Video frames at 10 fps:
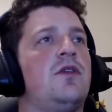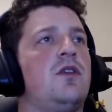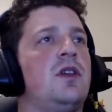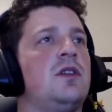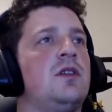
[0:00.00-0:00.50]
if
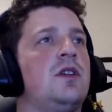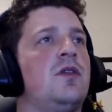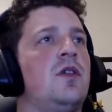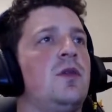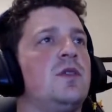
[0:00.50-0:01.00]
you're in
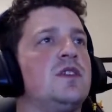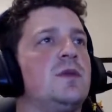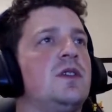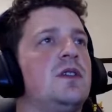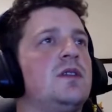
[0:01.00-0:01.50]

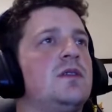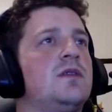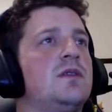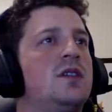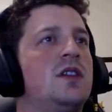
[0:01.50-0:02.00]
Brisbane,
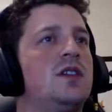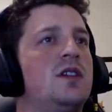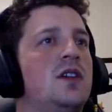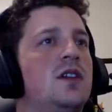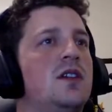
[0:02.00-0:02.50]
get
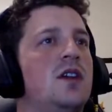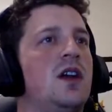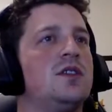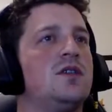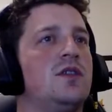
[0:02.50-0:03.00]
to
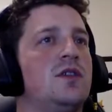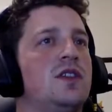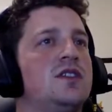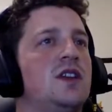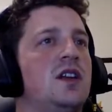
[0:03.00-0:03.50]
Archerfield
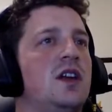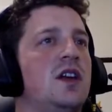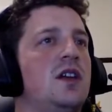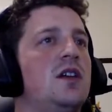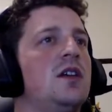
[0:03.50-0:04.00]
this
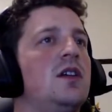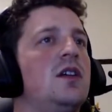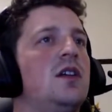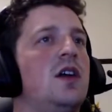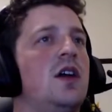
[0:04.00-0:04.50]
Sunday.
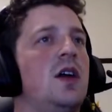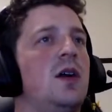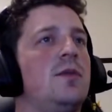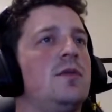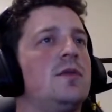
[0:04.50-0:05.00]

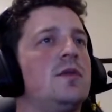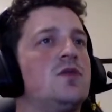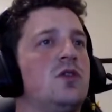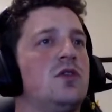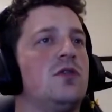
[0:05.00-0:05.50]
It's
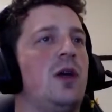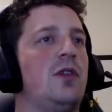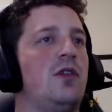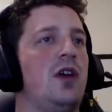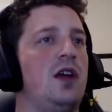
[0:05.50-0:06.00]
called Grab a
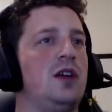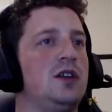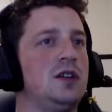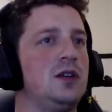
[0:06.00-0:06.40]
Grand.